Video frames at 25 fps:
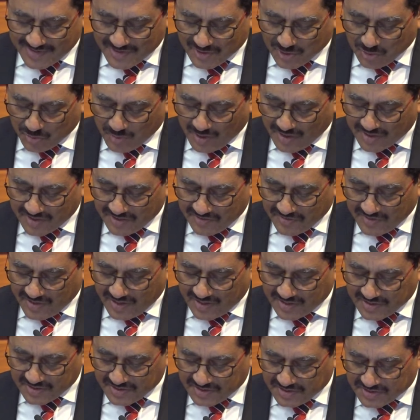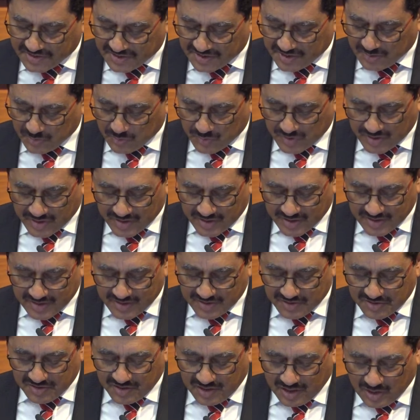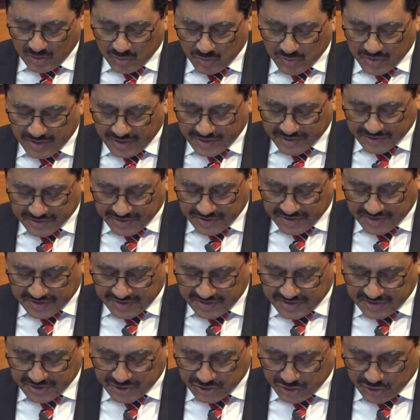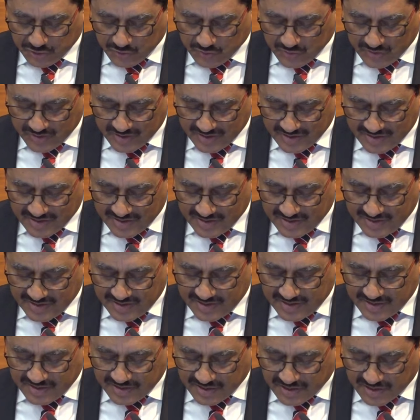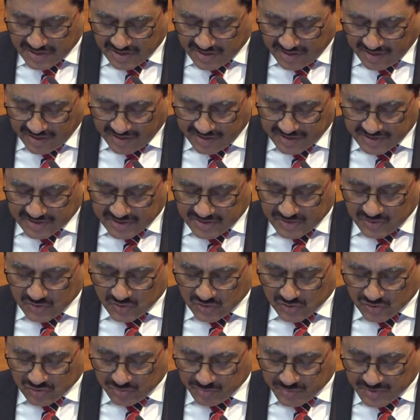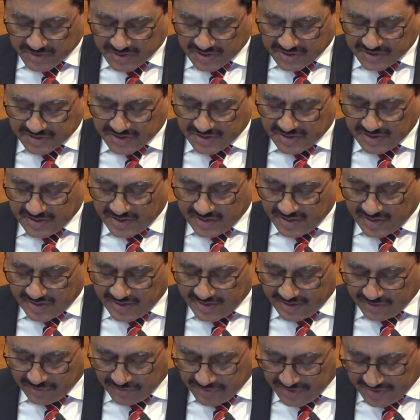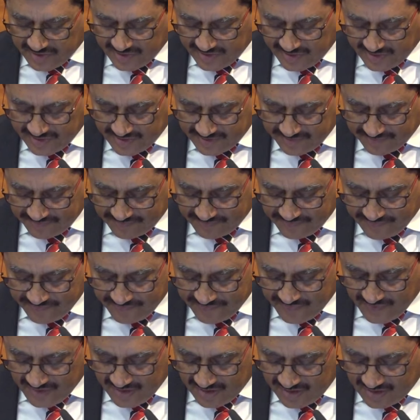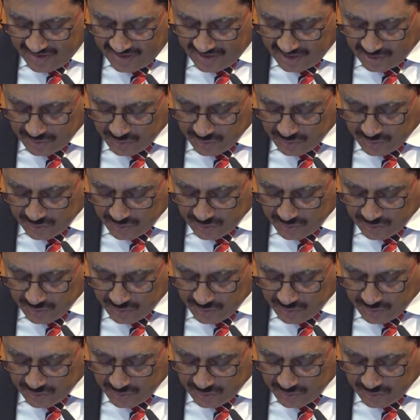No matter where he is in the world or how hectic his schedule, he tries not to miss a single day of training. In